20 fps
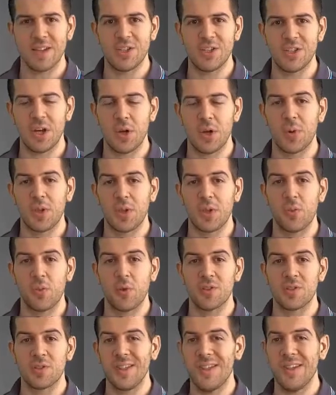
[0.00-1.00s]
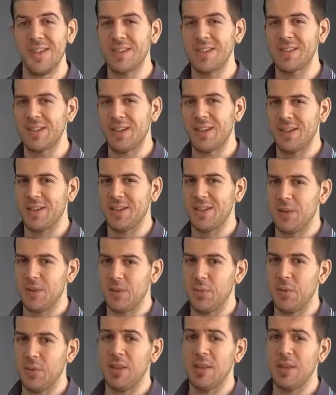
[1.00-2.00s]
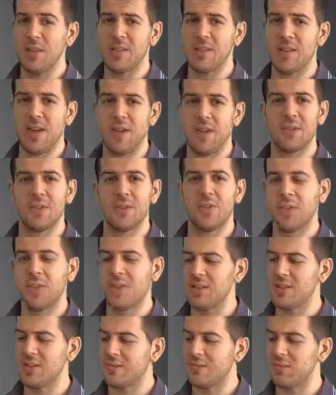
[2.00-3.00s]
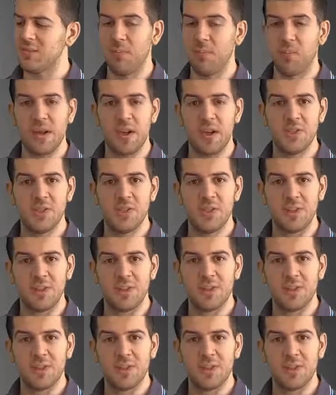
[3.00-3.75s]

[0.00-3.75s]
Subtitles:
check whether what's inside the tub is as good as the packaging.